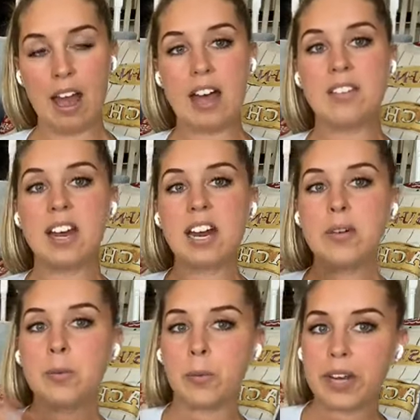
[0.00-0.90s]
And then I
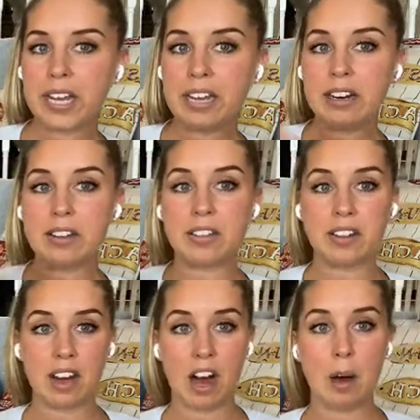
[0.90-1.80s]
read
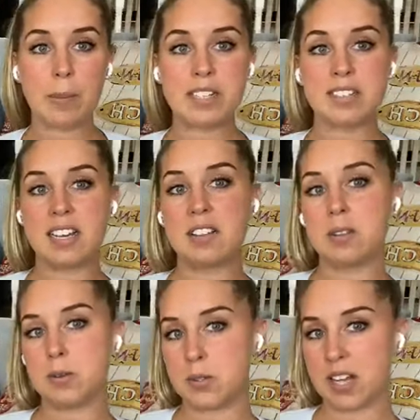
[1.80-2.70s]
the comments in
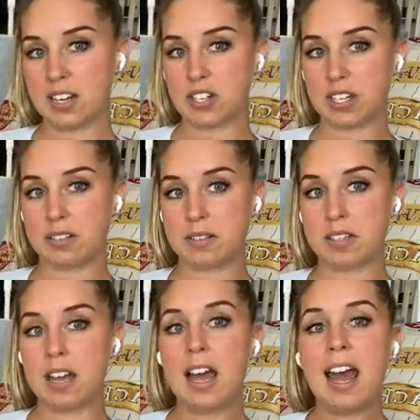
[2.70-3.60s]
those
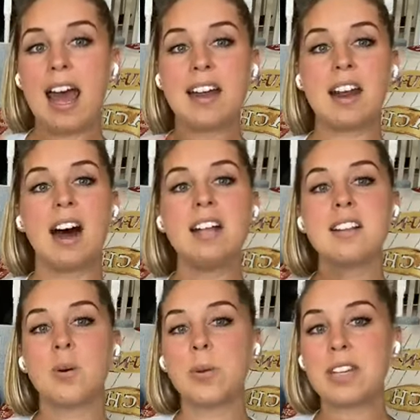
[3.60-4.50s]
sections. And not
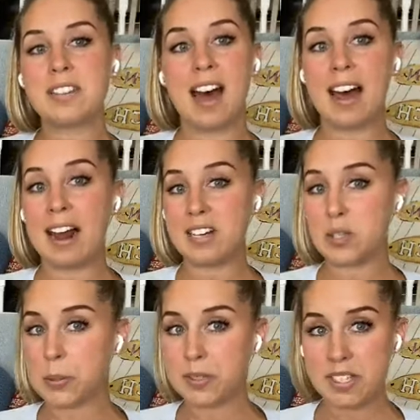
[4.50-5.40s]
only that, I
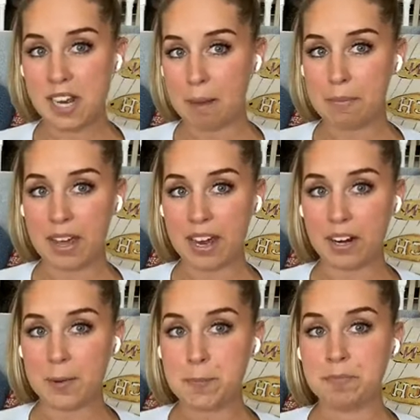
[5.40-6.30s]
don't stop
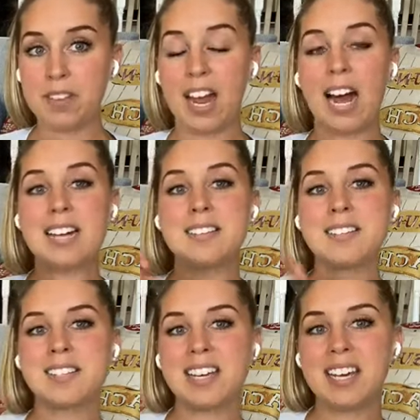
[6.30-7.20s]
there. I
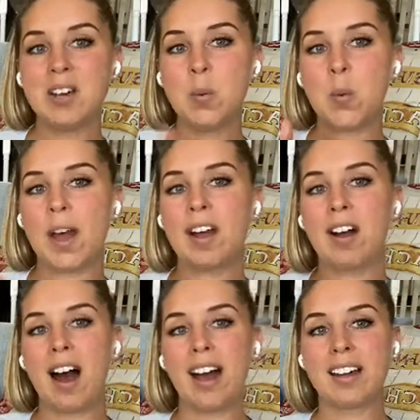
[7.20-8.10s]
see
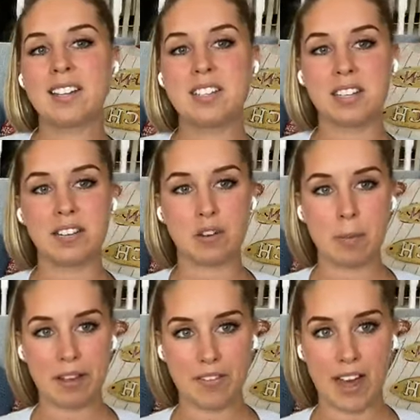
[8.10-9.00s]
where I can deliver
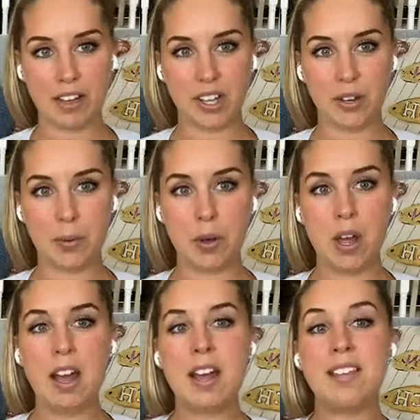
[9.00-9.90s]
my value.
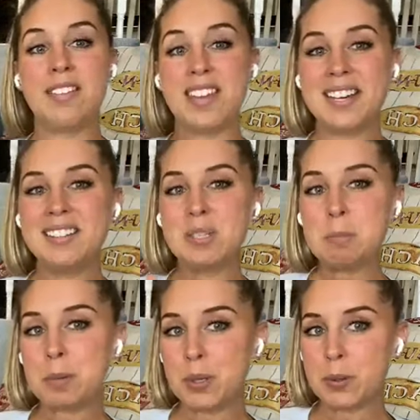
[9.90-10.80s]
This
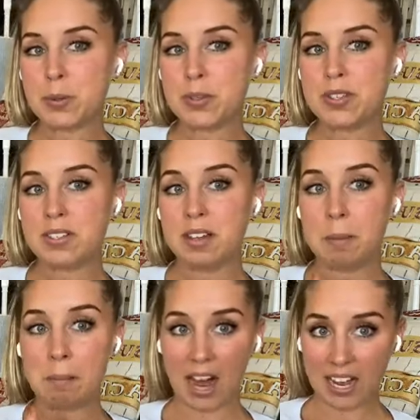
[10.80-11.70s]
boosts
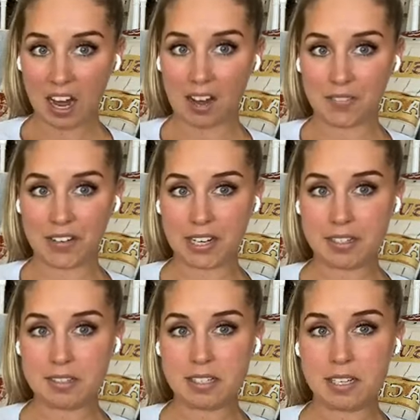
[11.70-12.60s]
my
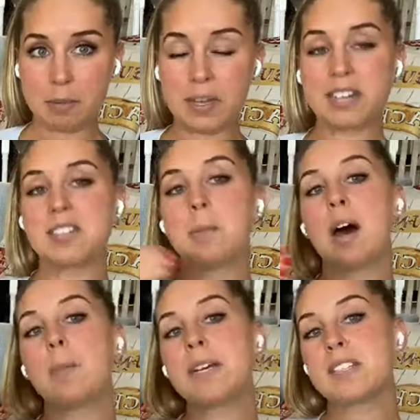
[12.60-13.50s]
confidence because I'm
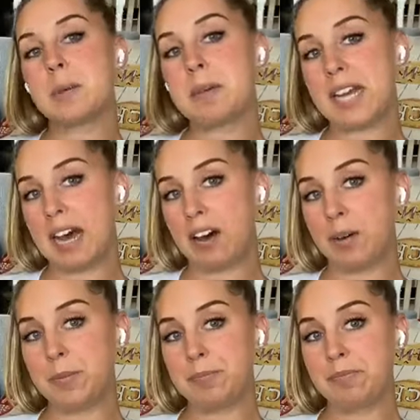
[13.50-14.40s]
helping somebody
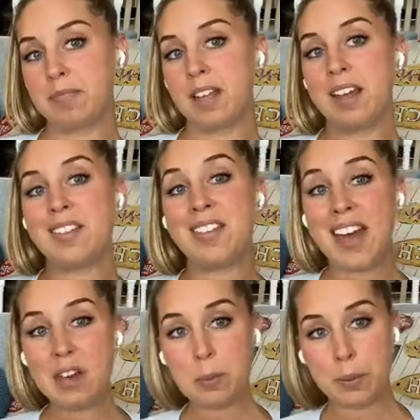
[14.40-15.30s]
out.
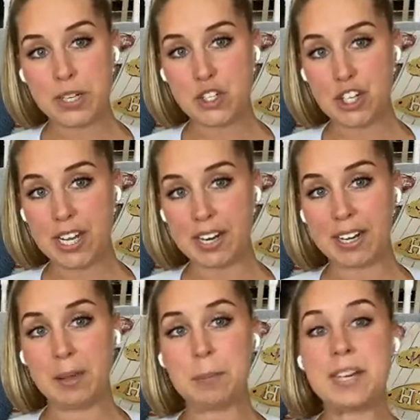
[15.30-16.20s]
They appreciate
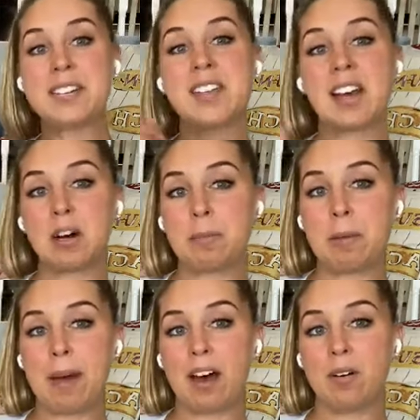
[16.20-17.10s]
it because I help
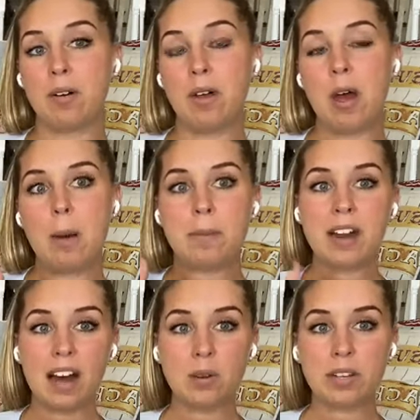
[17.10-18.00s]
them out. But
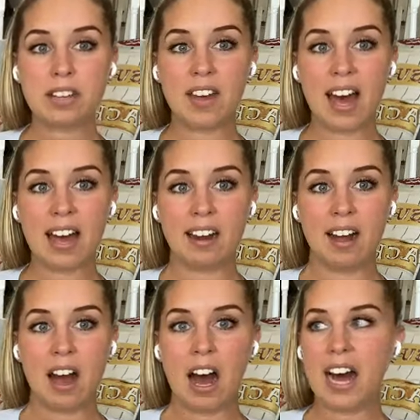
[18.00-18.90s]
not only that,
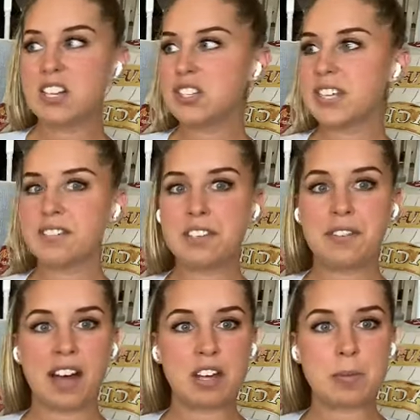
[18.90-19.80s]
I just left a
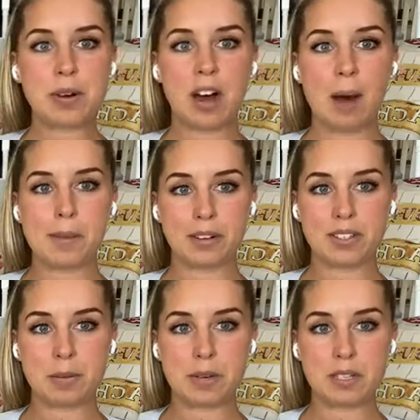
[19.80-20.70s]
valuable comment
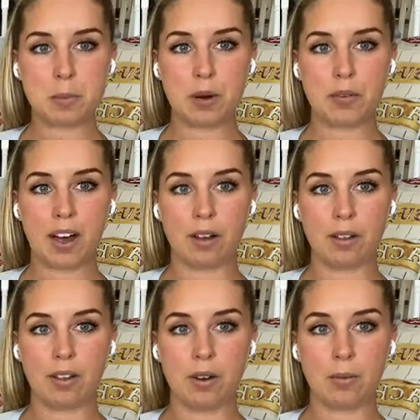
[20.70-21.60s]
on somebody's
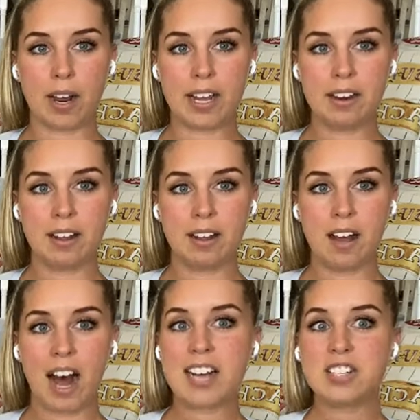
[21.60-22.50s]
profile, right?
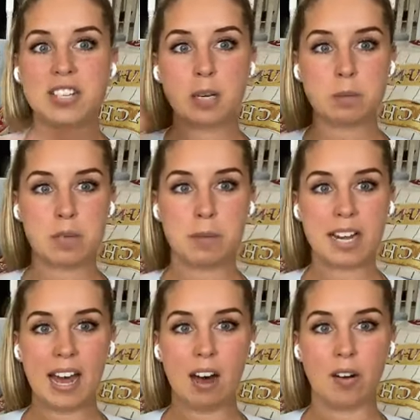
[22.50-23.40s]
I just helped
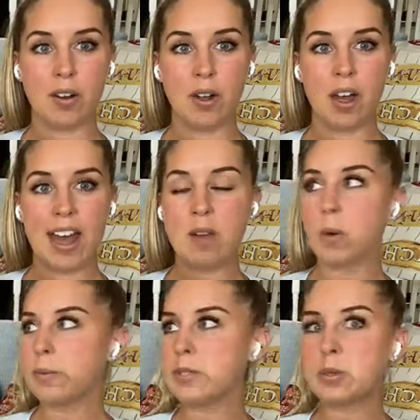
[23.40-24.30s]
somebody out. And
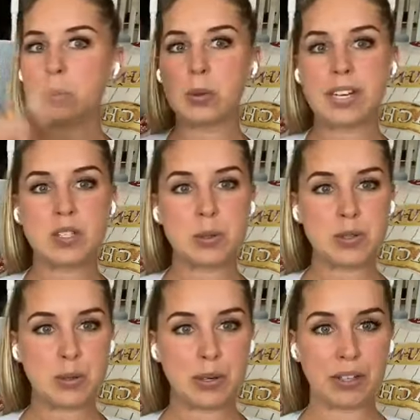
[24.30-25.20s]
what was the rule I
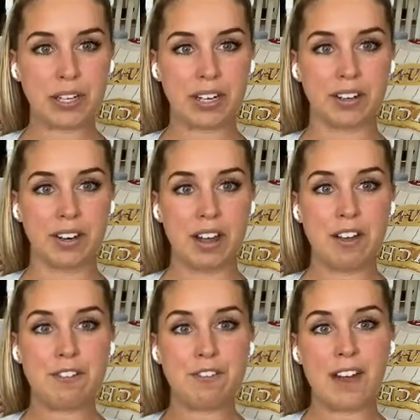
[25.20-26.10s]
told you earlier?
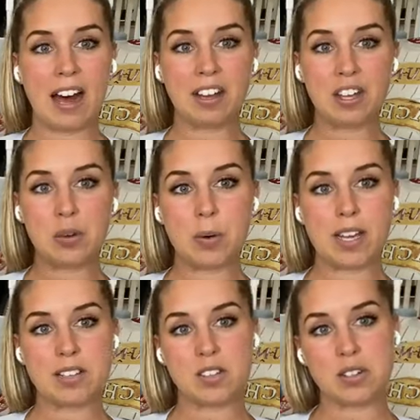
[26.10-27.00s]
Value
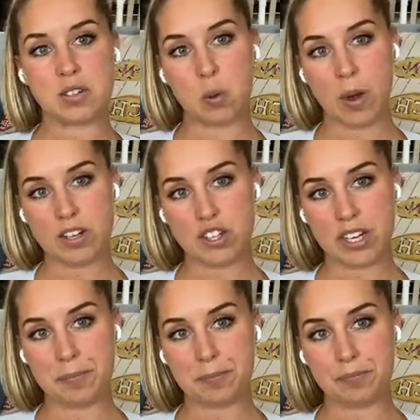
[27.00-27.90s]
answers a
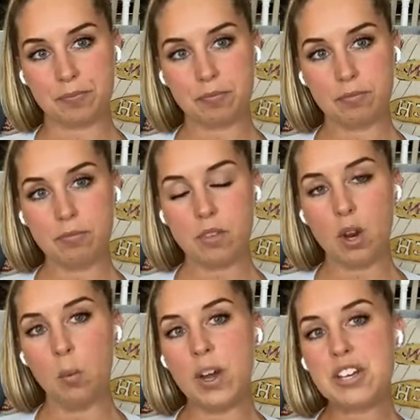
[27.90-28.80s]
question.
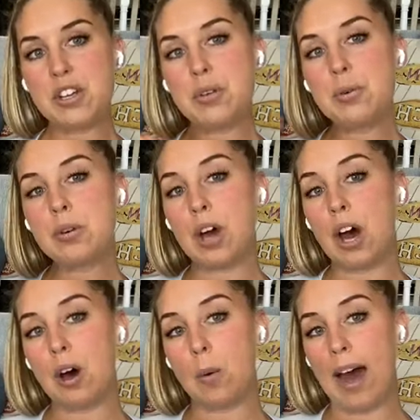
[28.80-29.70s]
When you
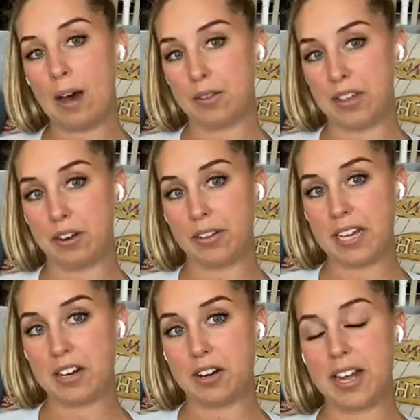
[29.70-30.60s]
go out there on the
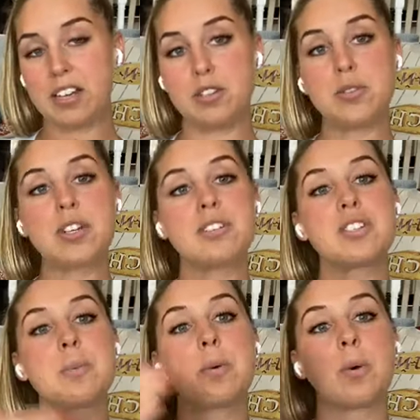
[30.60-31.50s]
internet and you start
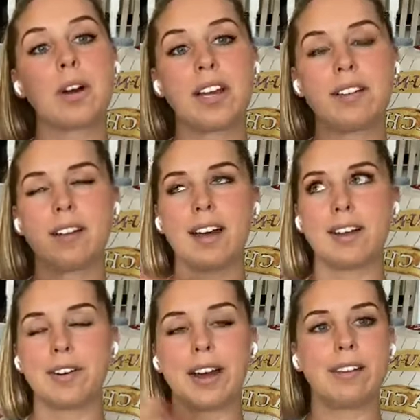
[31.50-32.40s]
supporting, not
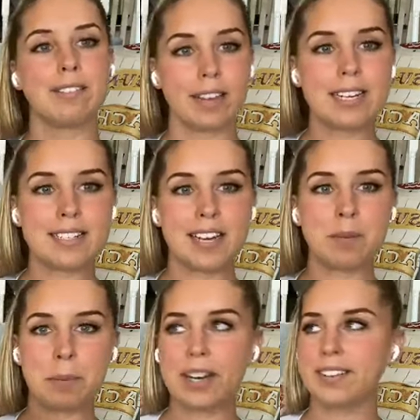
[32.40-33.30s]
internet,
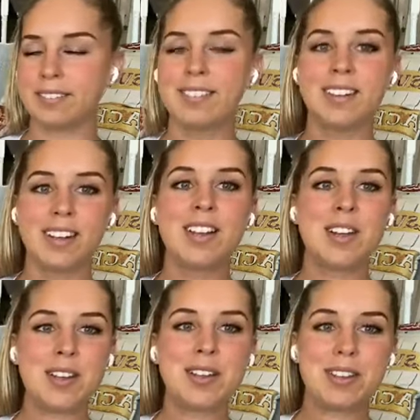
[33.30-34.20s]
LinkedIn, but
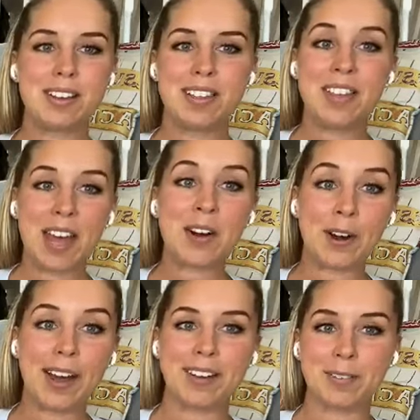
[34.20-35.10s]
the
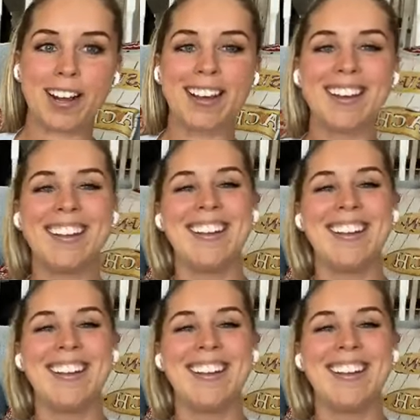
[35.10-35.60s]
internet, right?